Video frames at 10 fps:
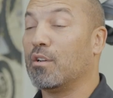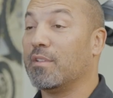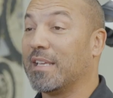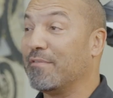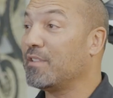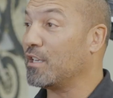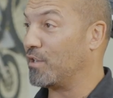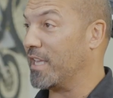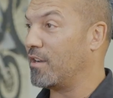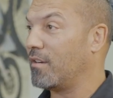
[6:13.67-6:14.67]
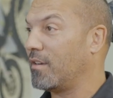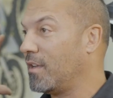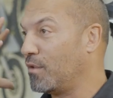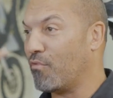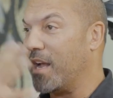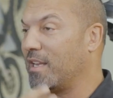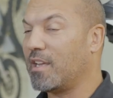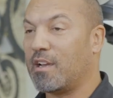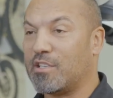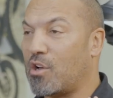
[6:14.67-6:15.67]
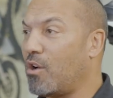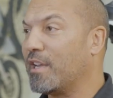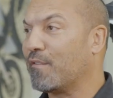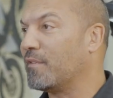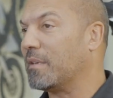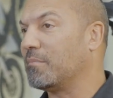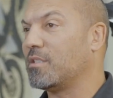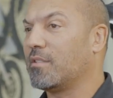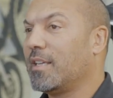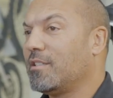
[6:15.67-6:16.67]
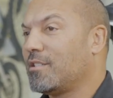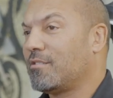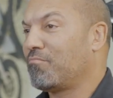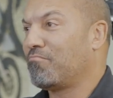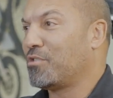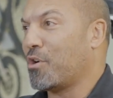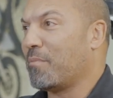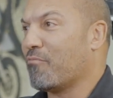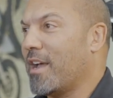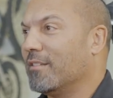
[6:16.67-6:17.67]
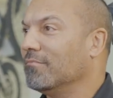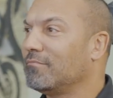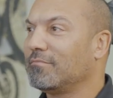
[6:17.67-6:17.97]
the clothing, even their gear, the riding gear. It's all here for them. So they just show up and ride.